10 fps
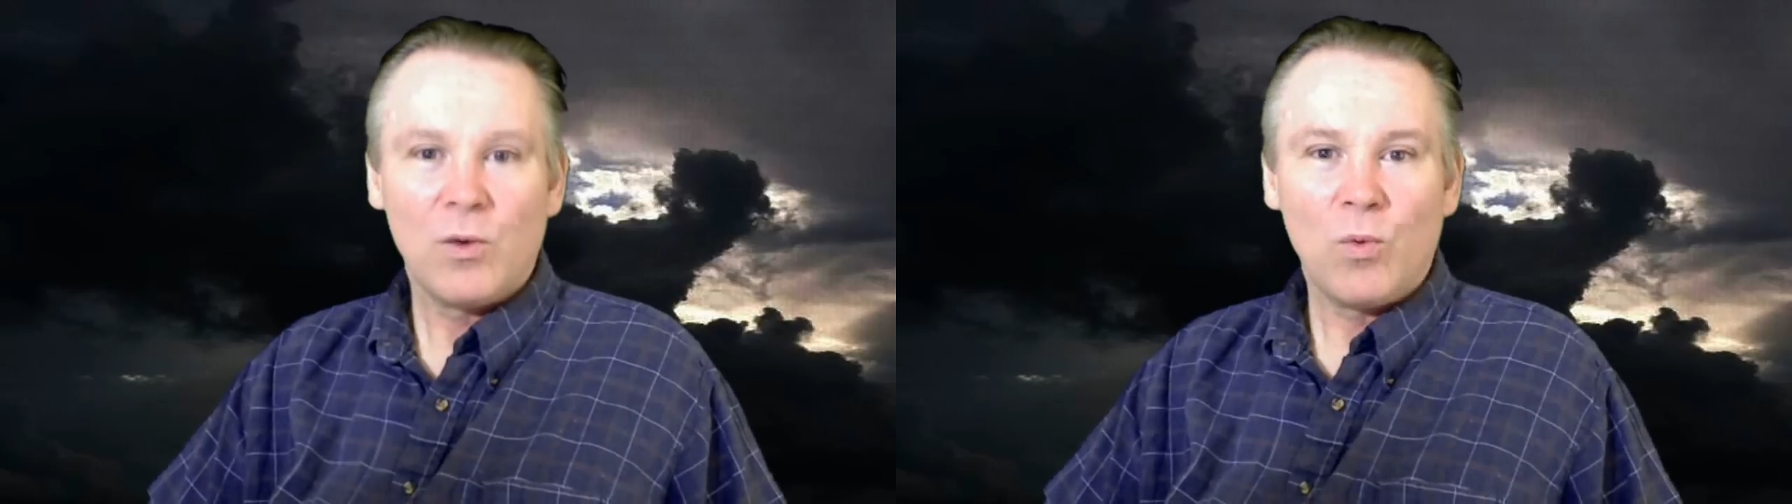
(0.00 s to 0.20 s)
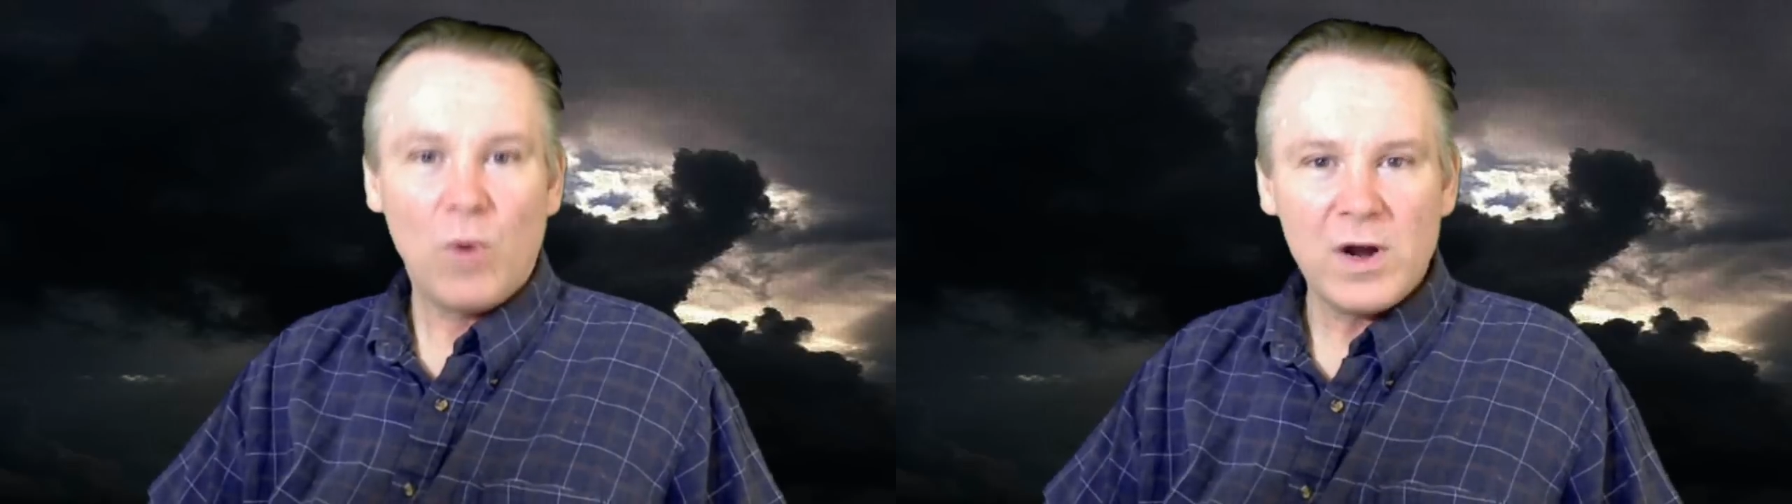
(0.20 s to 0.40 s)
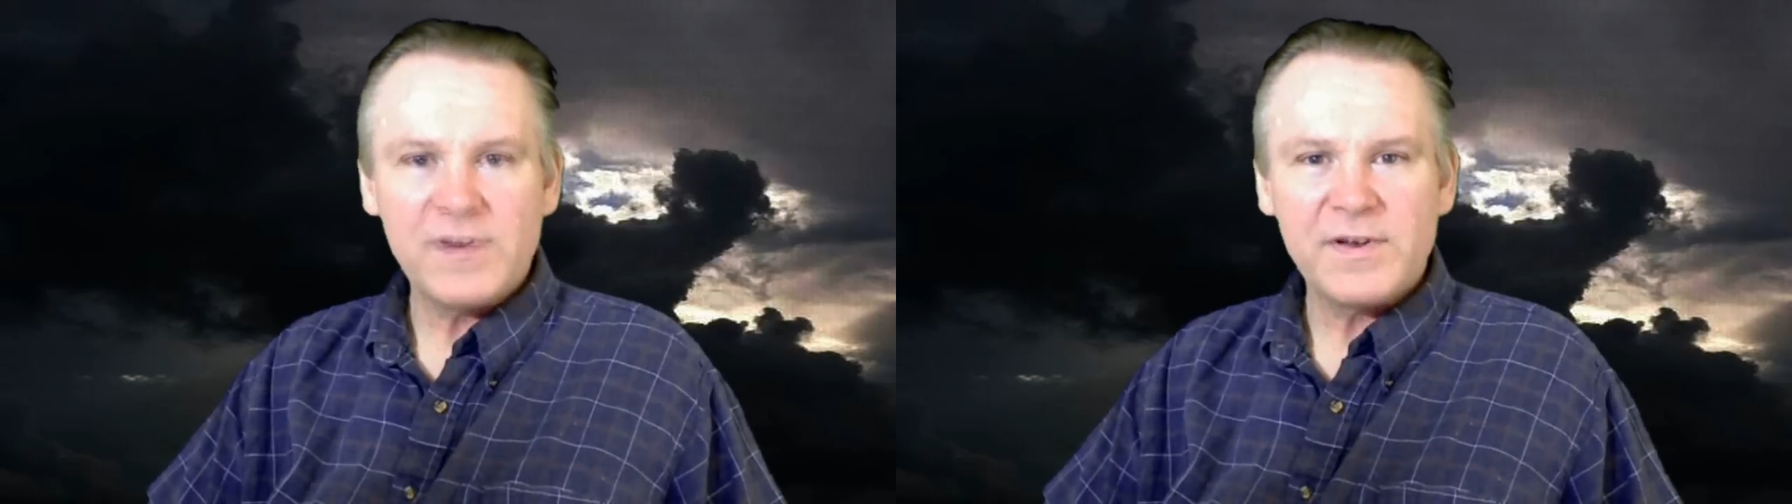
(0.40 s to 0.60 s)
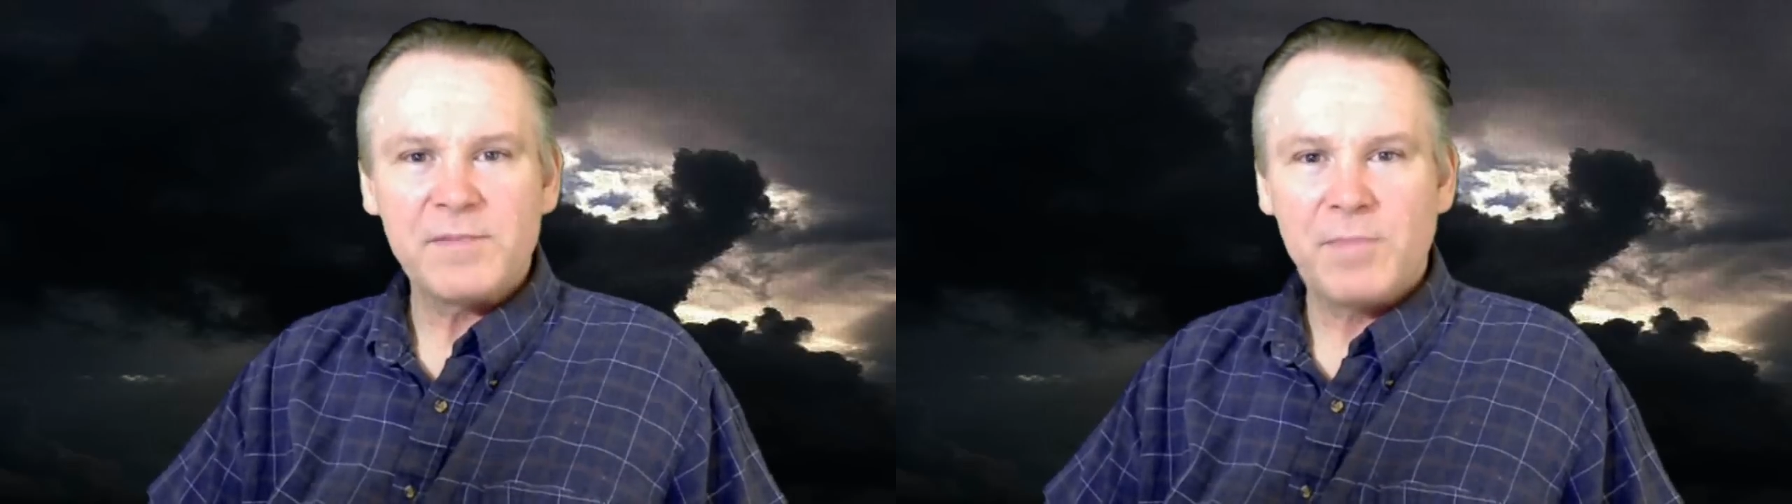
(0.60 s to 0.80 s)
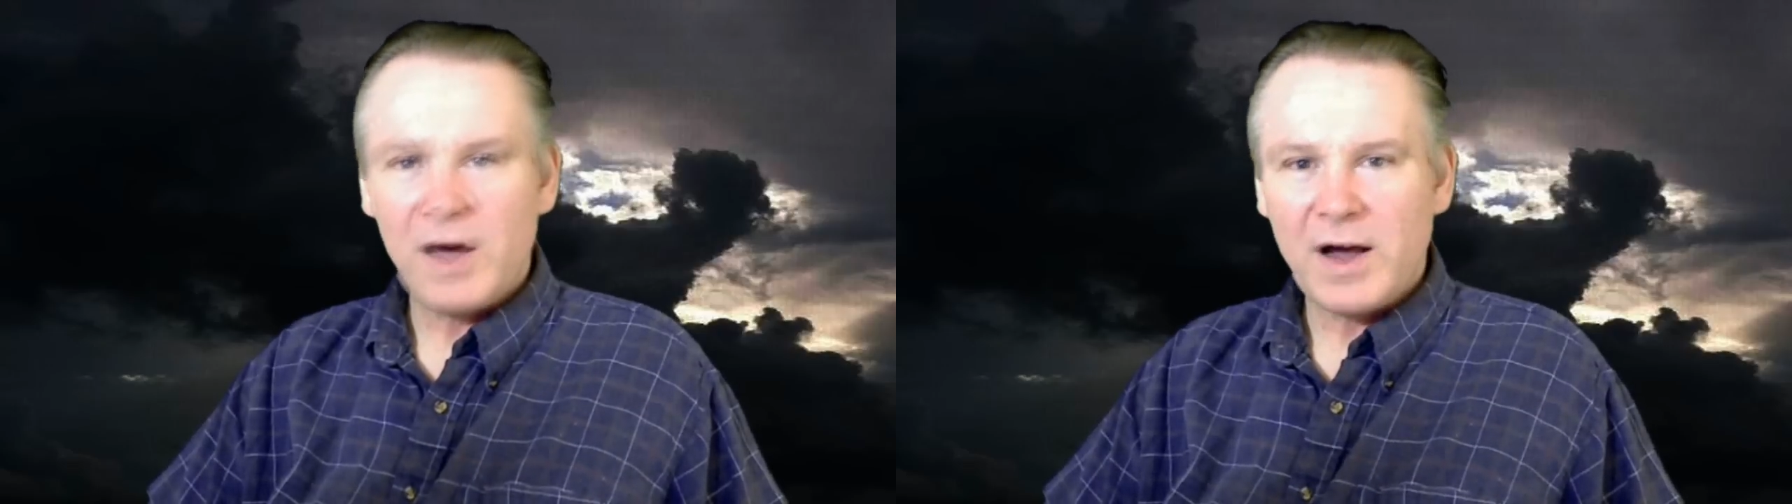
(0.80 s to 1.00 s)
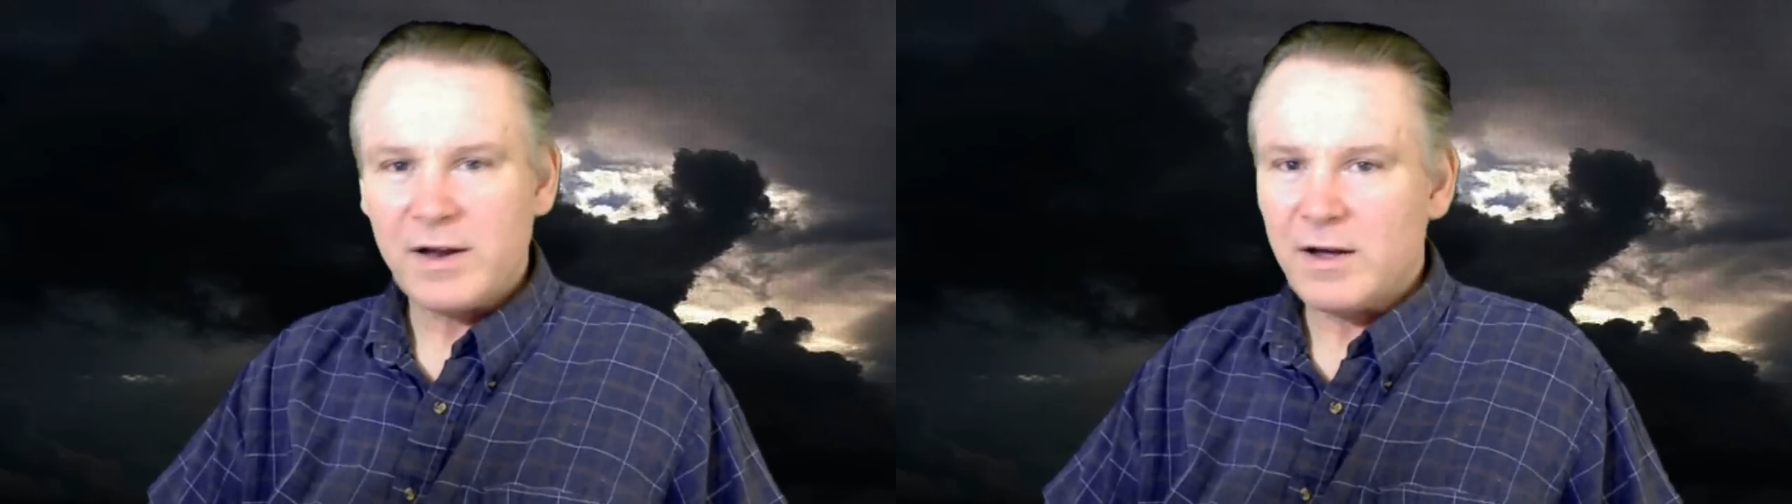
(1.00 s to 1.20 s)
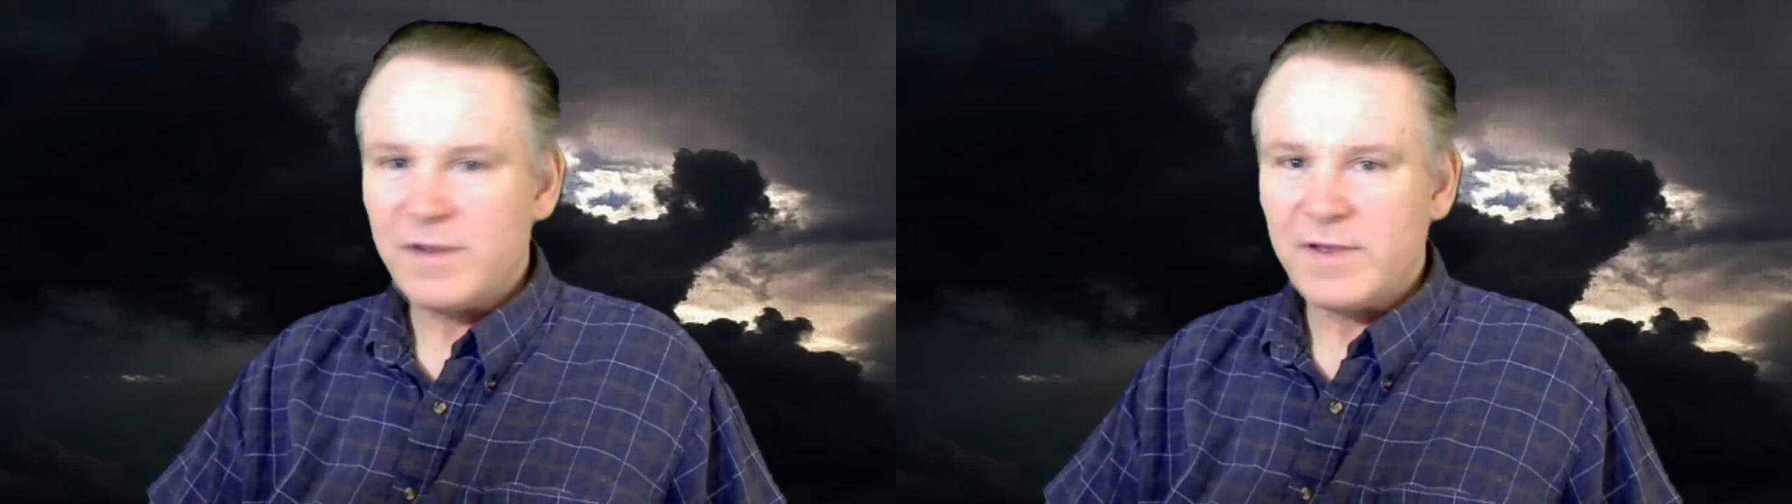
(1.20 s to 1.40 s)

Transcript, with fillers: What if it's part of